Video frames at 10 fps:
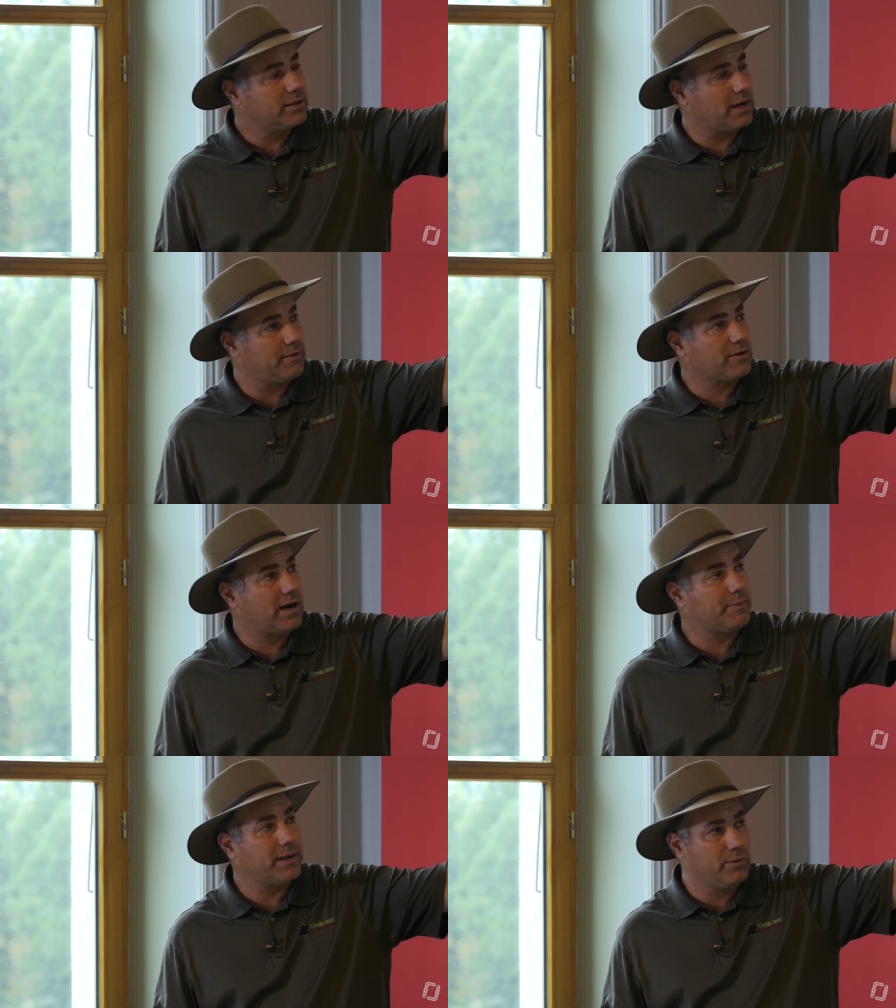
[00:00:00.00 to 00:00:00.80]
cover
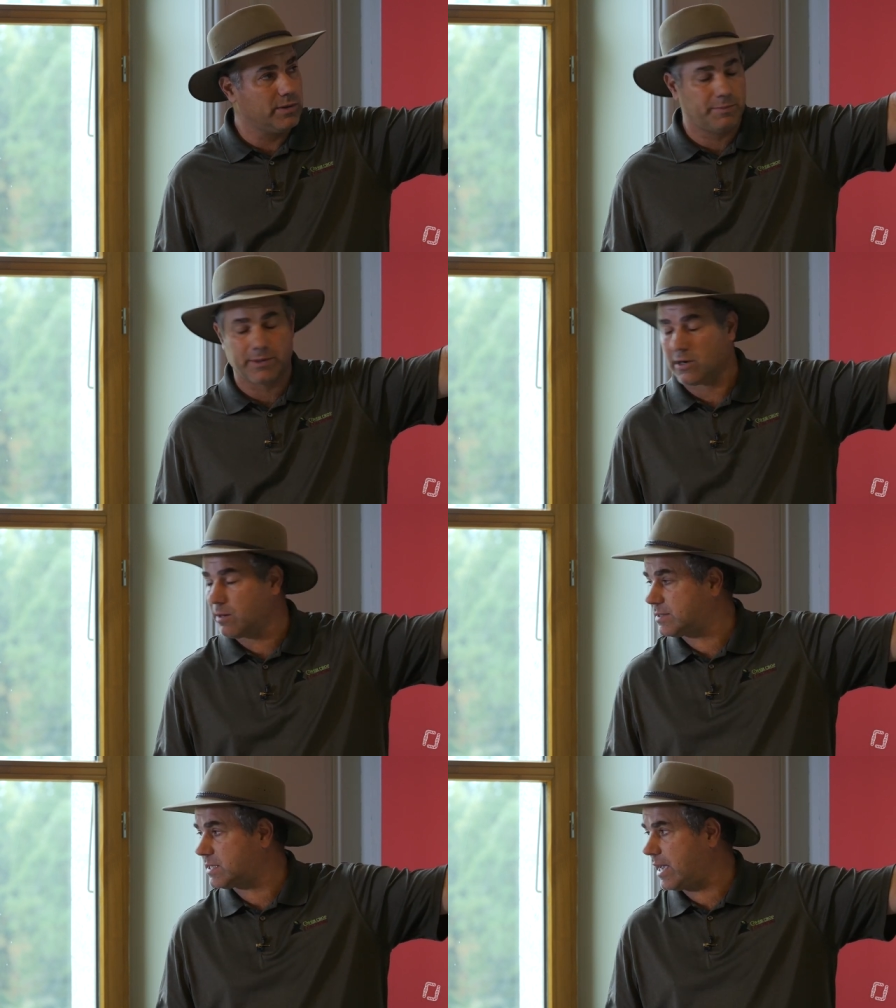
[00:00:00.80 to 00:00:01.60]
crop. He will put
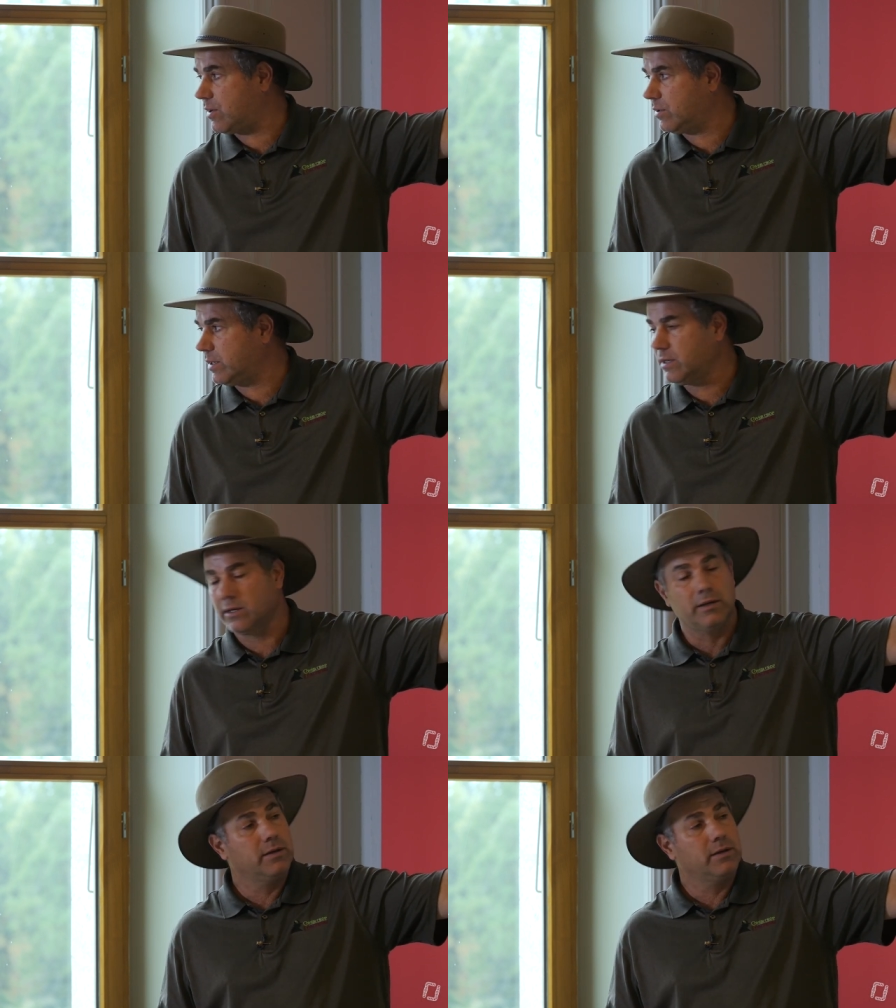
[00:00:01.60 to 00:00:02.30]
herbicide on,